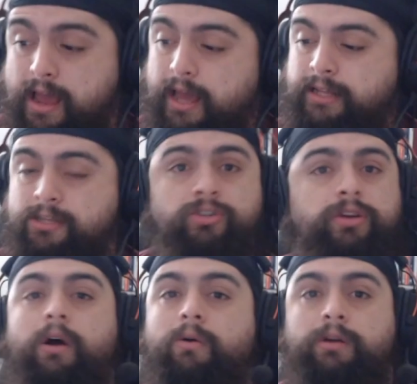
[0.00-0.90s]
It's
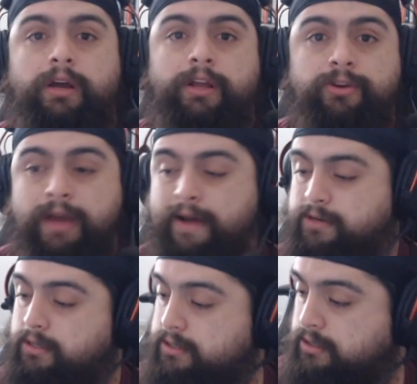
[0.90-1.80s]
so good. You have
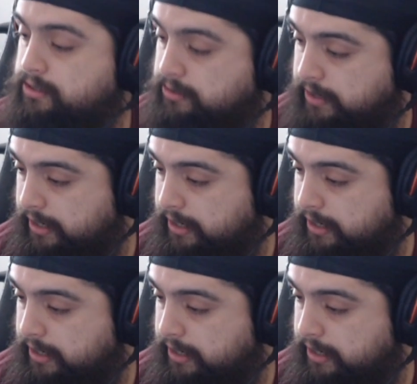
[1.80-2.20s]
to listen to it.